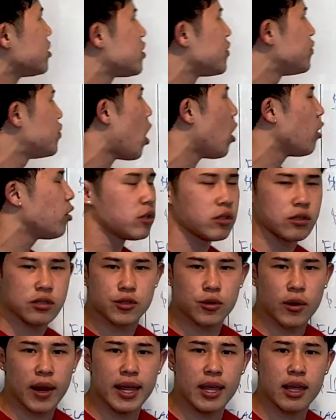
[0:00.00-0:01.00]
of dollars,
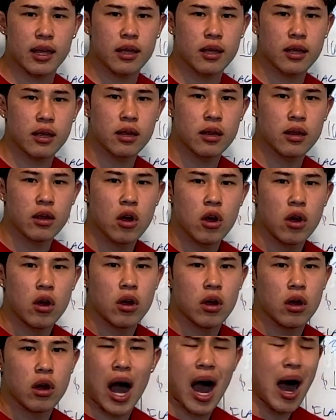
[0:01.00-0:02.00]
right?
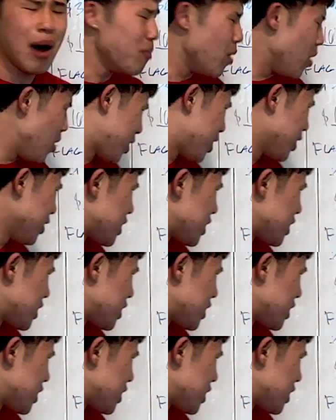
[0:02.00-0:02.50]
I'm not going to